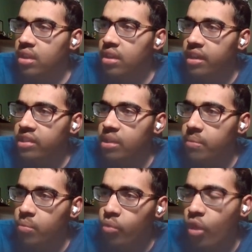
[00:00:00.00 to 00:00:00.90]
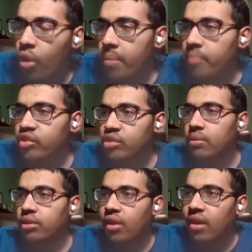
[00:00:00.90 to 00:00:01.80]
Next up, Roma versus
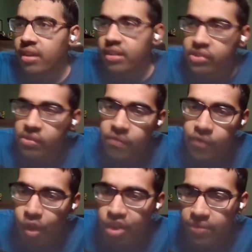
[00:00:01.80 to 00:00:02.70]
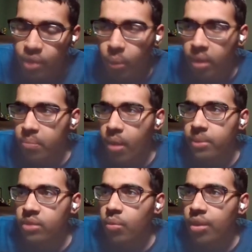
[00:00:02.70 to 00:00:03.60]
Milan is a very difficult one. Probably
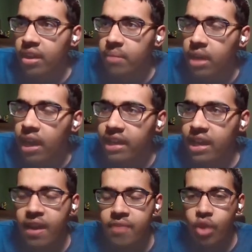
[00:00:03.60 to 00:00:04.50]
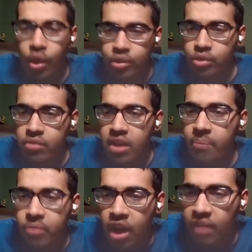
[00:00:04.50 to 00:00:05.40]
the one the other three
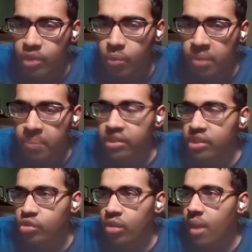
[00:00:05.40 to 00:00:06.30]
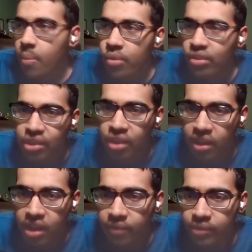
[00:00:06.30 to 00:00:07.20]
I'm confident with, but this one I'm really not
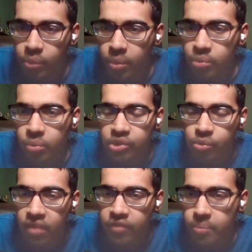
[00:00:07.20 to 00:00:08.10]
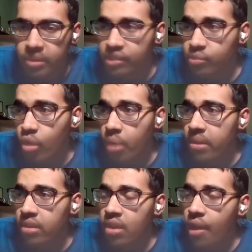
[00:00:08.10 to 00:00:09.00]
confident with whatsoever because
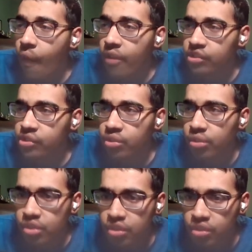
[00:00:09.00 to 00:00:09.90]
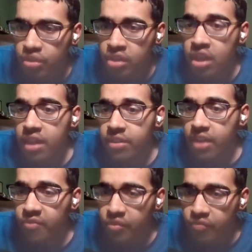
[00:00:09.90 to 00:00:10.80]
Roma, honestly, are looking good. They
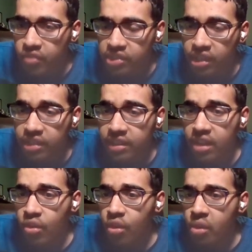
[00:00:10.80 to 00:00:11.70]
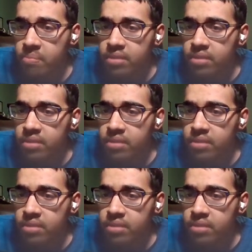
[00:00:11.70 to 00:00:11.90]
have the second leg at home.